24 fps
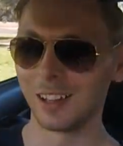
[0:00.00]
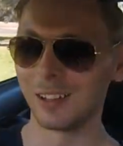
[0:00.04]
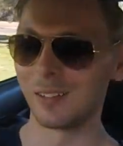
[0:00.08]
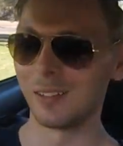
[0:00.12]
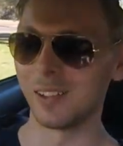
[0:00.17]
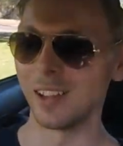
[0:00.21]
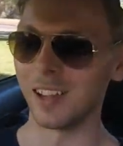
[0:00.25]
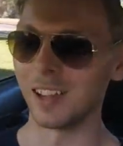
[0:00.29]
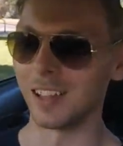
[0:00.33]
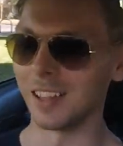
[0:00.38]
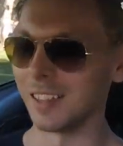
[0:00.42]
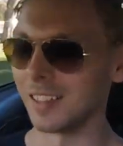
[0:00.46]

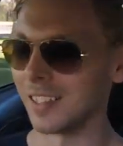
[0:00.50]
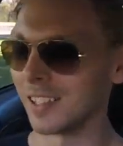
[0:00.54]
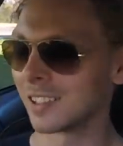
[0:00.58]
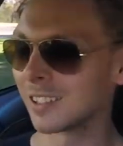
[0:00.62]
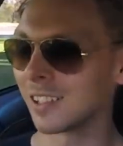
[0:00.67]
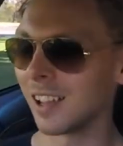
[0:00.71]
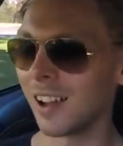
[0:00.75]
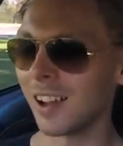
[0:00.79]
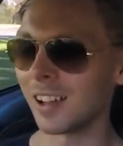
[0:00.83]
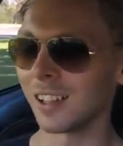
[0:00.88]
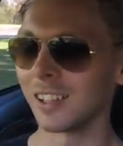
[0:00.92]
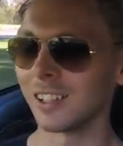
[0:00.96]
Man, this
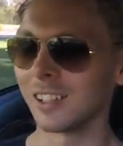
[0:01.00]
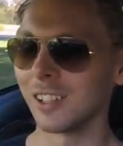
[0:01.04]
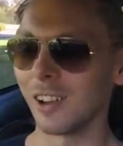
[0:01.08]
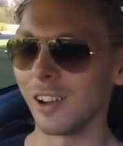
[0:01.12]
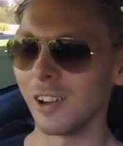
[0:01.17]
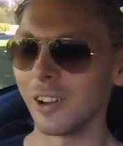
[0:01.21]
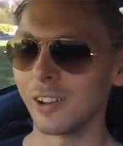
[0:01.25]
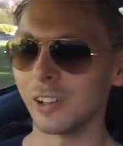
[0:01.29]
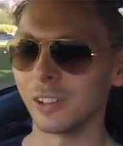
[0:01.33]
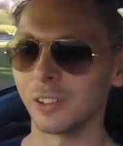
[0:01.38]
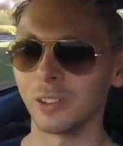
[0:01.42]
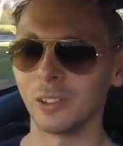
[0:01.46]
car can
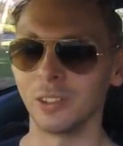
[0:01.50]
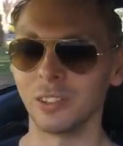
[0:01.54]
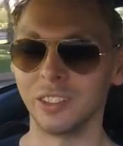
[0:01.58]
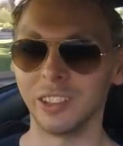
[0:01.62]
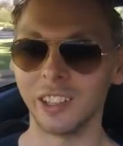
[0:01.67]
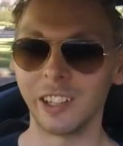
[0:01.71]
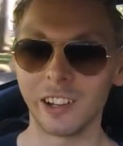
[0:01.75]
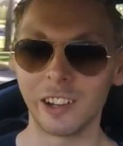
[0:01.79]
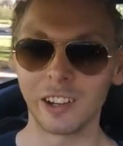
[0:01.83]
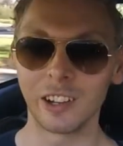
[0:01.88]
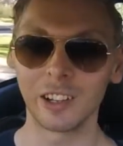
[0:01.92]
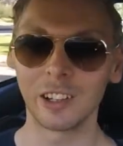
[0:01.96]
go to
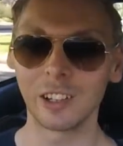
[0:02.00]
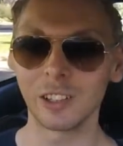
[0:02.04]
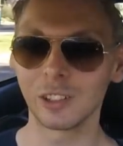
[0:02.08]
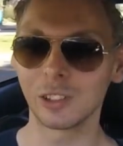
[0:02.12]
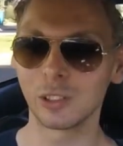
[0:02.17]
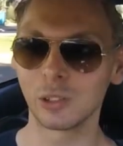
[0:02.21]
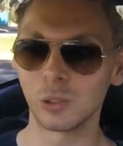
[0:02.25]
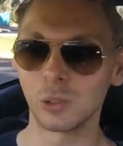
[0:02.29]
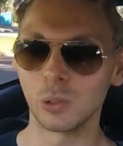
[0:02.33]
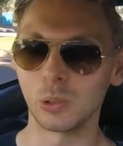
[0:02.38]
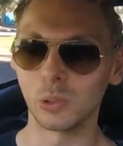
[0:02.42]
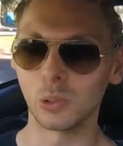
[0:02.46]
0
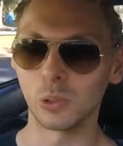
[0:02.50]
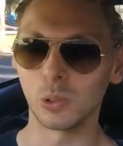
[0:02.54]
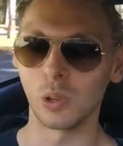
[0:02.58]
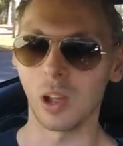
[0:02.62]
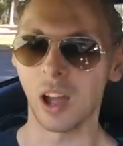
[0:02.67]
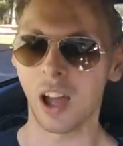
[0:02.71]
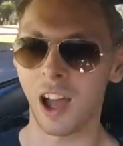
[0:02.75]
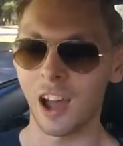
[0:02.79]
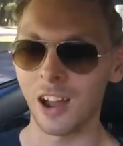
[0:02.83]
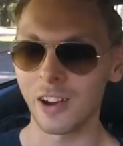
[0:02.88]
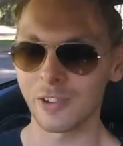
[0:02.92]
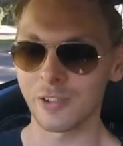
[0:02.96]
to
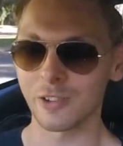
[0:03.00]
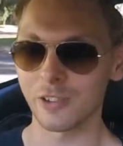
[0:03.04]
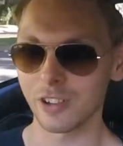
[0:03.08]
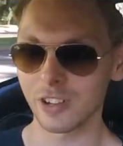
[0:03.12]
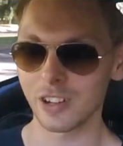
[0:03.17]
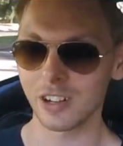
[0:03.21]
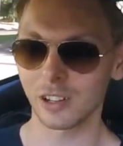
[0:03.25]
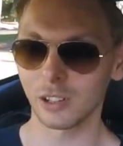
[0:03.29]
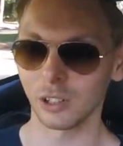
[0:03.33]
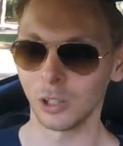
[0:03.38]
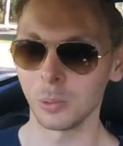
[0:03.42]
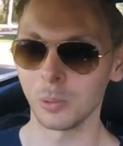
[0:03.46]

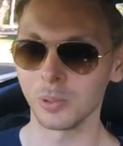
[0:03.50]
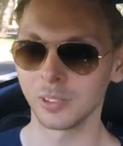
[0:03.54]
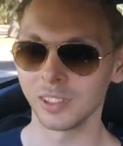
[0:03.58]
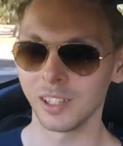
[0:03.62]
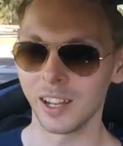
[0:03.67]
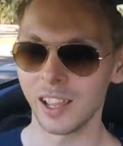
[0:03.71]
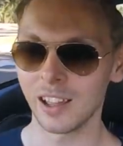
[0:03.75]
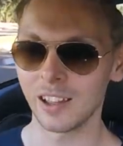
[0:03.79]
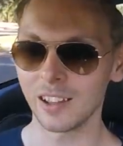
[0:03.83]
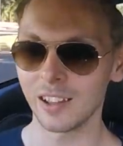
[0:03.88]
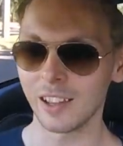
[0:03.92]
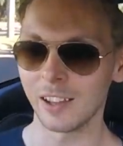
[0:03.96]
100 kilometers an
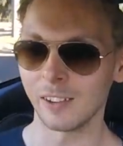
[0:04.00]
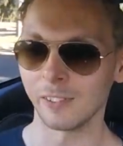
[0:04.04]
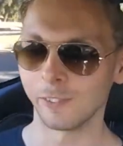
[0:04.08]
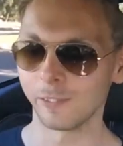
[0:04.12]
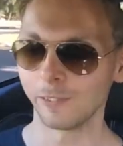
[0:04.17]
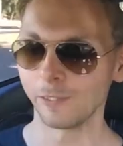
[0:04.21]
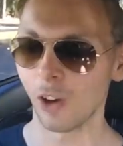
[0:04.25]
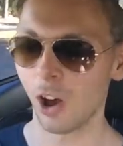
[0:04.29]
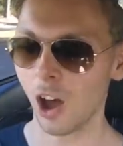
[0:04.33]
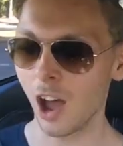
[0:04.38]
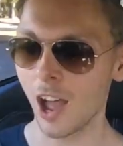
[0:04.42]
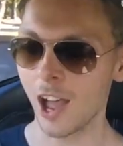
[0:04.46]
hour
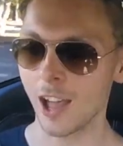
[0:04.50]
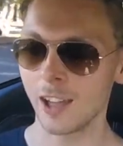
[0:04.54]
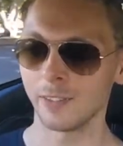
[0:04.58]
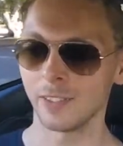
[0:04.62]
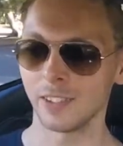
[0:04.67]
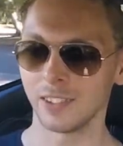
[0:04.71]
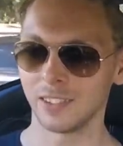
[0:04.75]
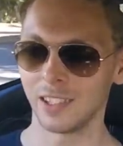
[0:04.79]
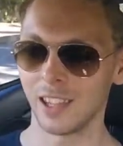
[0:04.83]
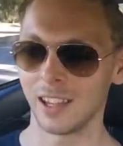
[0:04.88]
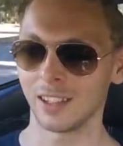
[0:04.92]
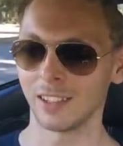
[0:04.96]
in
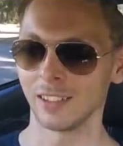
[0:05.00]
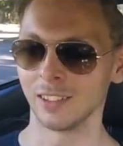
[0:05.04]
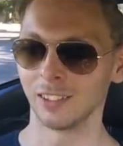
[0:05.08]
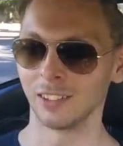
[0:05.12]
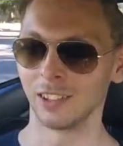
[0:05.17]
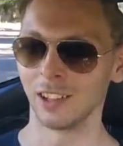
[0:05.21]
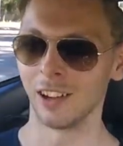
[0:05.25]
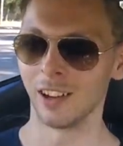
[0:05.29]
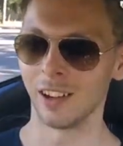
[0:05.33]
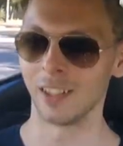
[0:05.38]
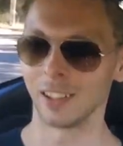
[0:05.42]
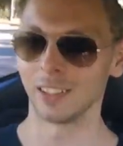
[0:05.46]
5 seconds,
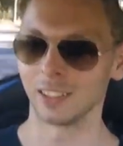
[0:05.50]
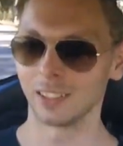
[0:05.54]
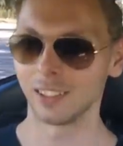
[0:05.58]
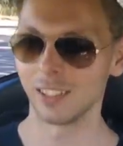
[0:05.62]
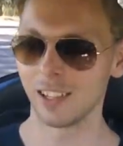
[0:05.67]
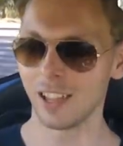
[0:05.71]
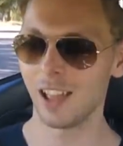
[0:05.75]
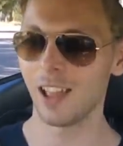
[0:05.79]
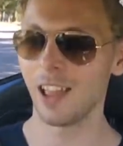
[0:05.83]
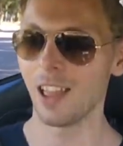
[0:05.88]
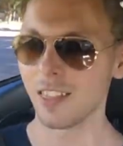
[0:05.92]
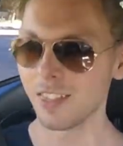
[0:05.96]
guys.
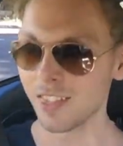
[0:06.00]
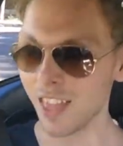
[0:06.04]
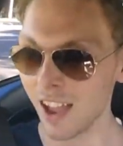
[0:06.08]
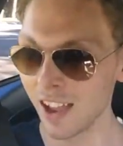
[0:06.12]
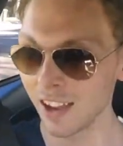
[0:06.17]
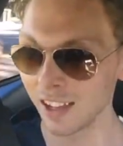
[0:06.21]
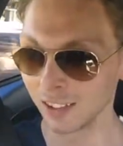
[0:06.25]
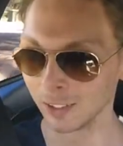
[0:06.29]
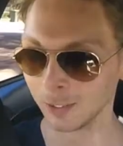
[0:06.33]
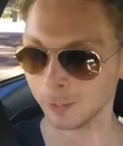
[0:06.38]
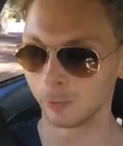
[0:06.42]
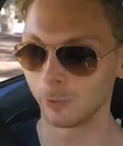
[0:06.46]

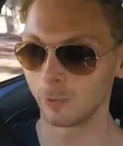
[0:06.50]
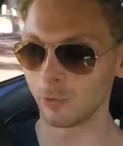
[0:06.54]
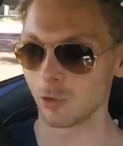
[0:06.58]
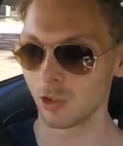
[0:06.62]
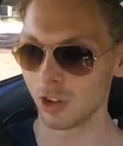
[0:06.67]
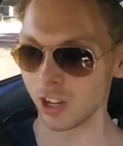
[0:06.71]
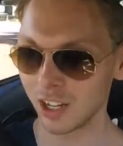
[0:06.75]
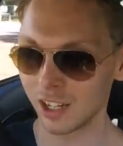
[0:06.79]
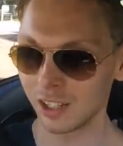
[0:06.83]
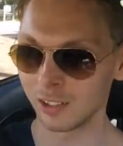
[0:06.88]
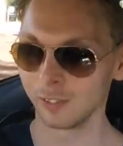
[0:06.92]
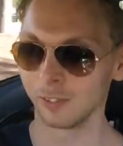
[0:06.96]
That is
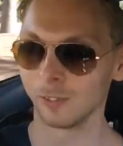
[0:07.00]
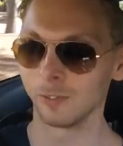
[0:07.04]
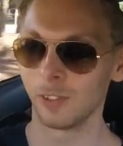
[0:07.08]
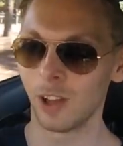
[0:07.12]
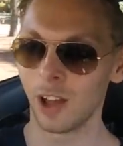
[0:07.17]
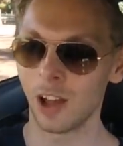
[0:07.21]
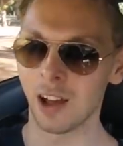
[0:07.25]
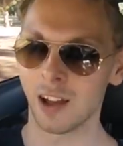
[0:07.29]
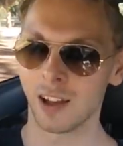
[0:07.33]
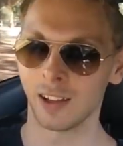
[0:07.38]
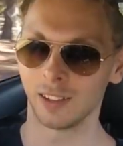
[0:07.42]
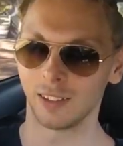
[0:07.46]
freaking
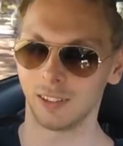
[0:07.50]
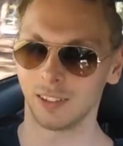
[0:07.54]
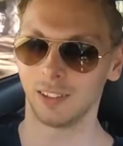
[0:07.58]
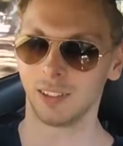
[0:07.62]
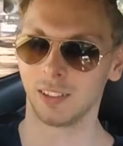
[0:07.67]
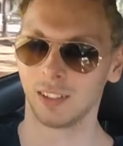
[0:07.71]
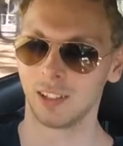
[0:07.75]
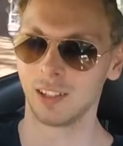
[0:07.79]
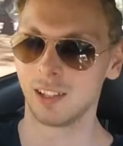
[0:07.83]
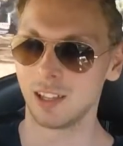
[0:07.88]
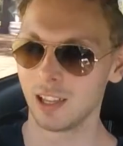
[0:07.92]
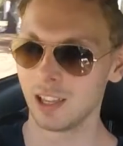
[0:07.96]
fast.
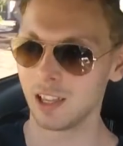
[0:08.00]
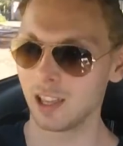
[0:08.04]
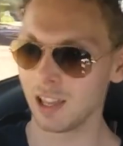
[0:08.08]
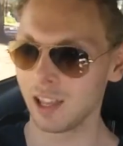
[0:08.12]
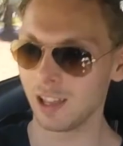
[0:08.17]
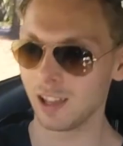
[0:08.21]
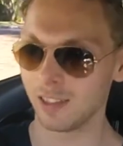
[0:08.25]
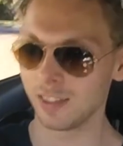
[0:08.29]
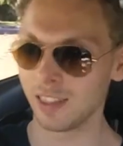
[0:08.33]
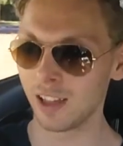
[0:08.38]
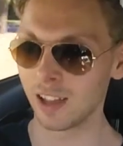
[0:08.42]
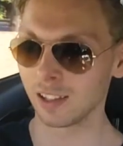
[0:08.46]

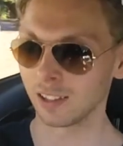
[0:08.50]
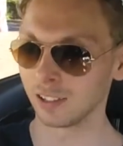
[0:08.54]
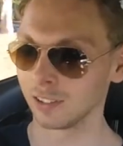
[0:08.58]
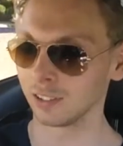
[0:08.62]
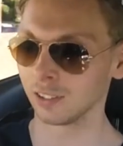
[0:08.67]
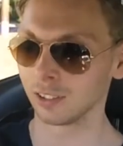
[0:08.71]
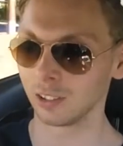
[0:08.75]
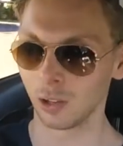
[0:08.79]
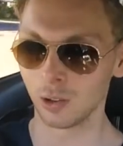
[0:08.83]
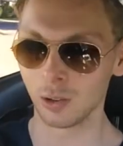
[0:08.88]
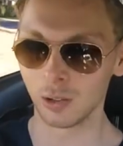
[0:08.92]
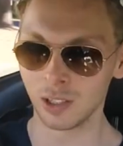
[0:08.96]
That is
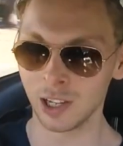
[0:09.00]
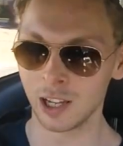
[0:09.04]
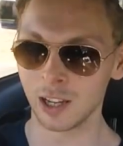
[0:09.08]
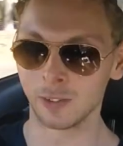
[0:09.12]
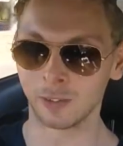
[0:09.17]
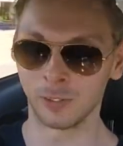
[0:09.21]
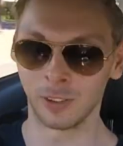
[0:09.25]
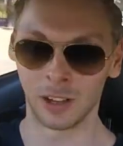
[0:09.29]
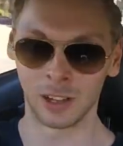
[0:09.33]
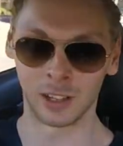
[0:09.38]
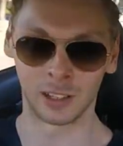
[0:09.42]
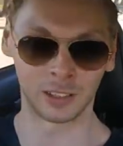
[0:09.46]
so damn
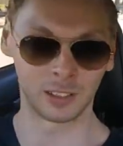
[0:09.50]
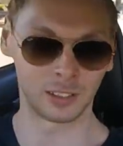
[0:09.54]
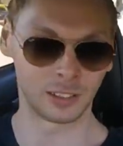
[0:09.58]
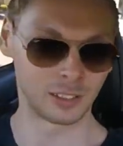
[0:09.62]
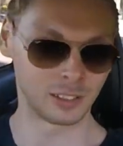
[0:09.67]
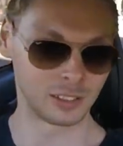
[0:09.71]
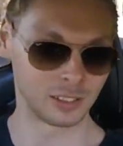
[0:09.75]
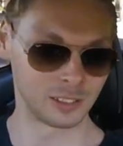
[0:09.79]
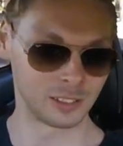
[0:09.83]
fast.